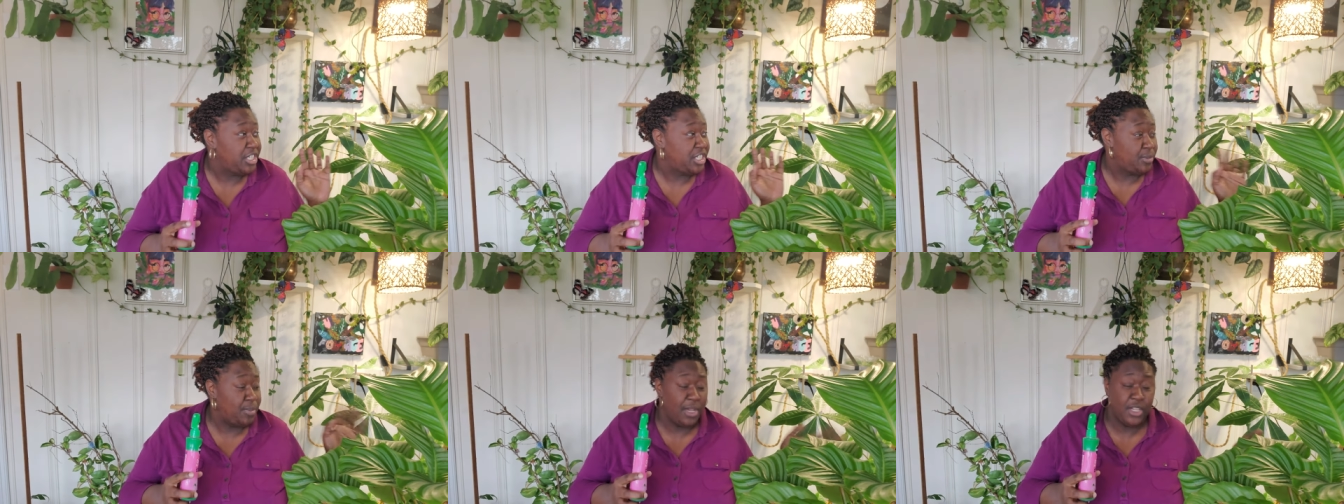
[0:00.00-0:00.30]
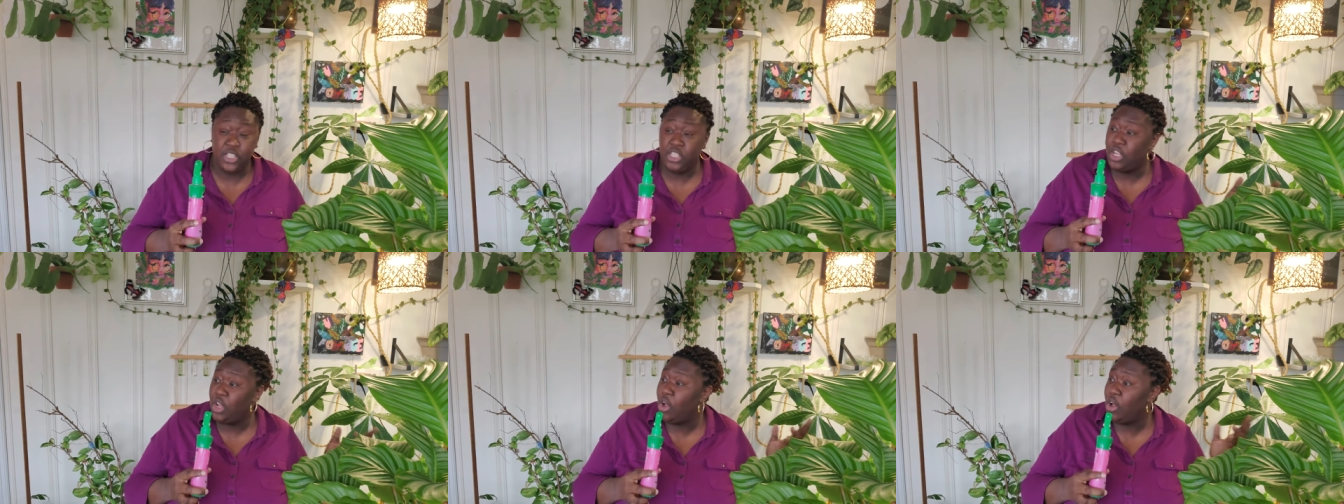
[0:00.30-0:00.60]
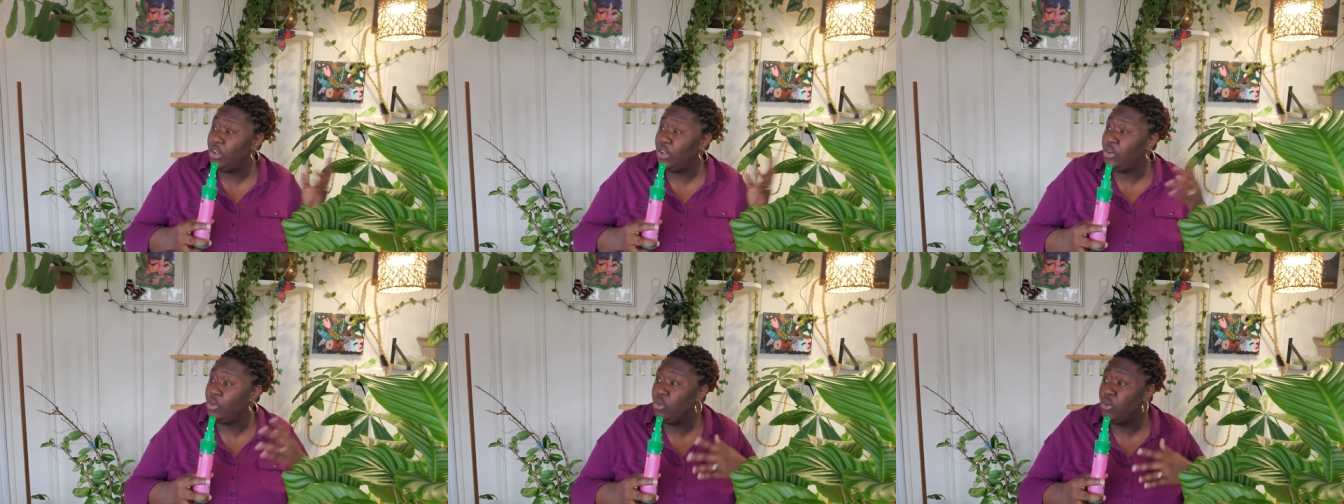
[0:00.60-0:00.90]
especially
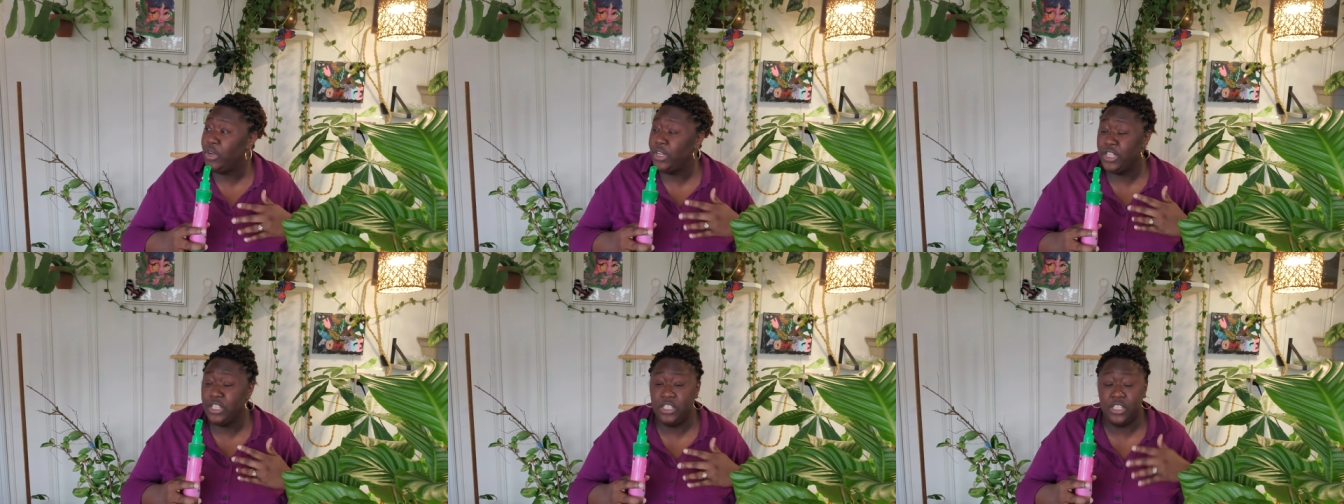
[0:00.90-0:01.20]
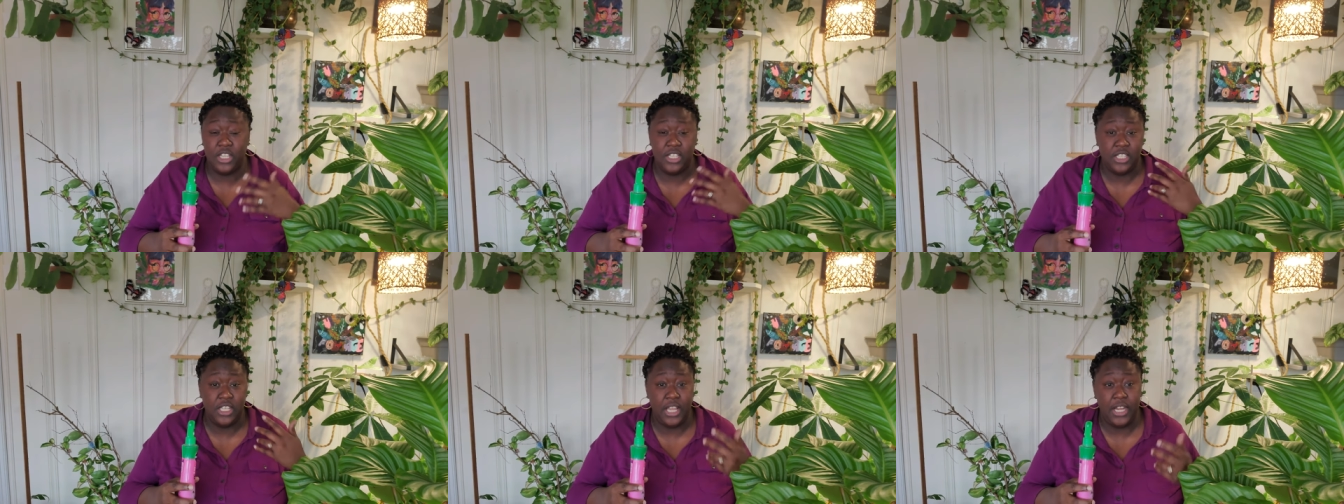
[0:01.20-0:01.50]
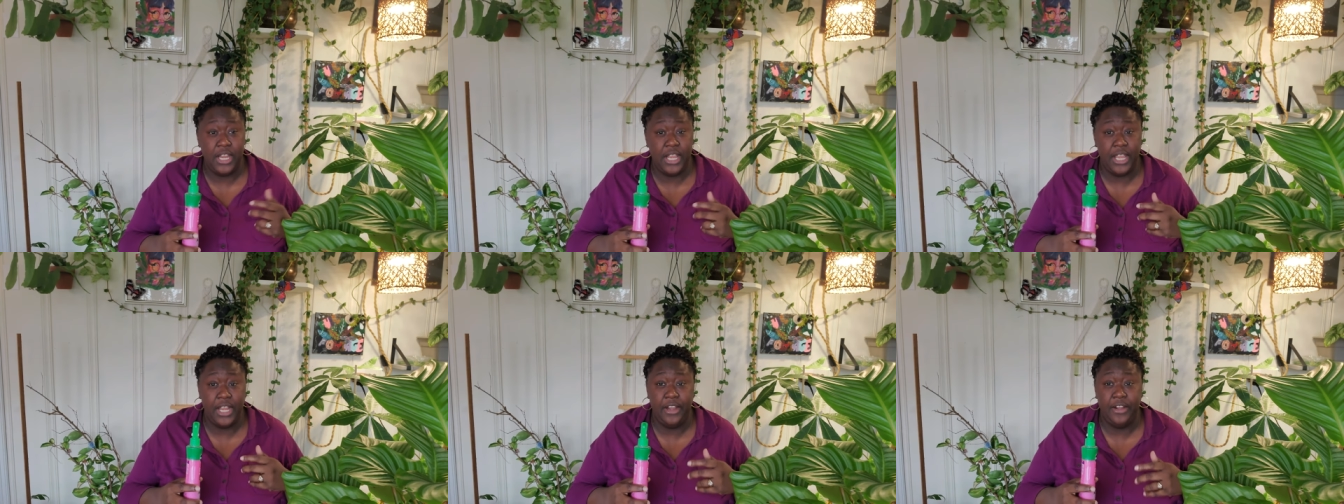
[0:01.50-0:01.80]
all the Hoyas that's in
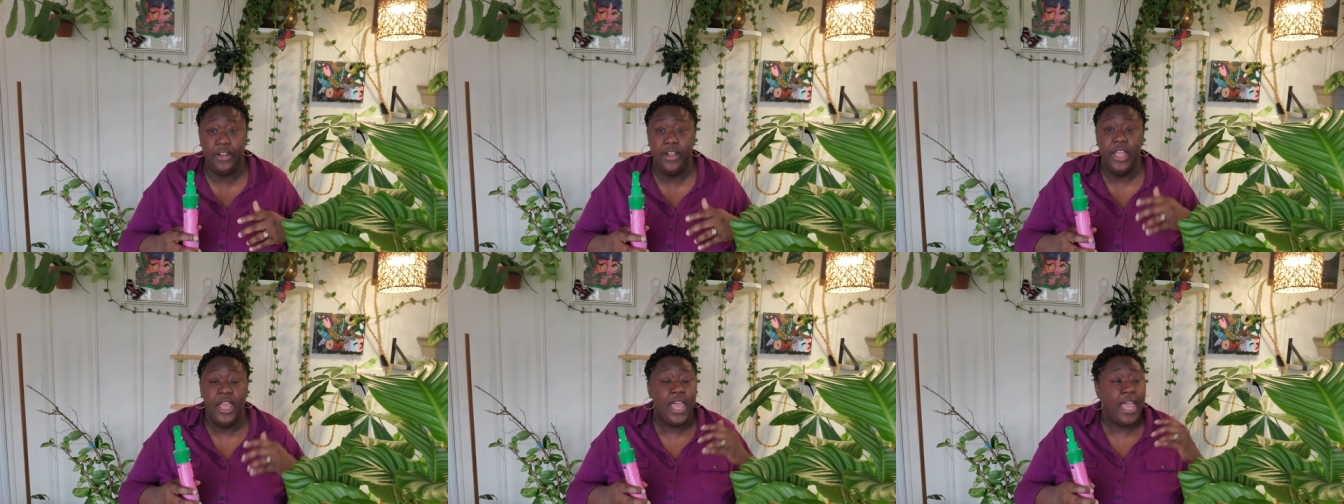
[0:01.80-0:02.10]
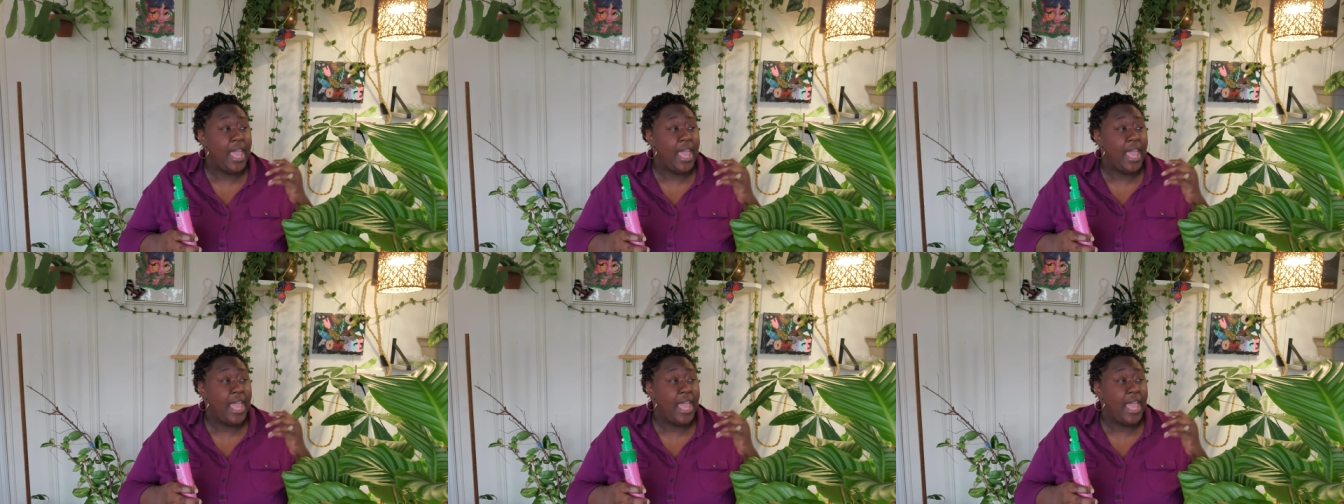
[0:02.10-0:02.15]
here,